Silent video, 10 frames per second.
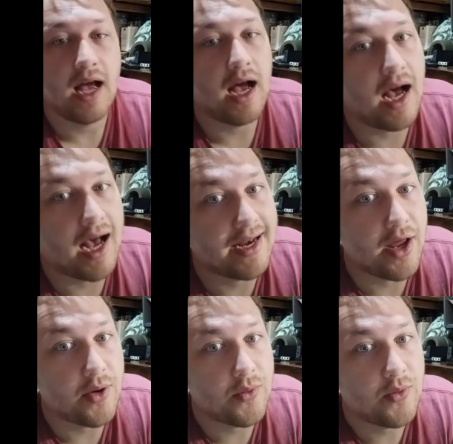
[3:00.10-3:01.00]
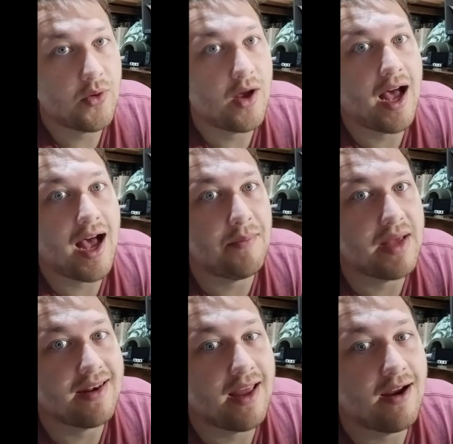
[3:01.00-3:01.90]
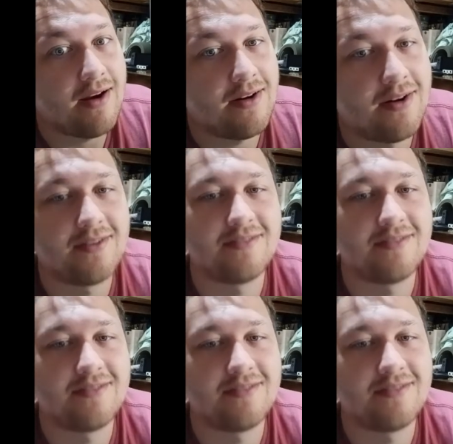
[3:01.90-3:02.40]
I know. I've been there.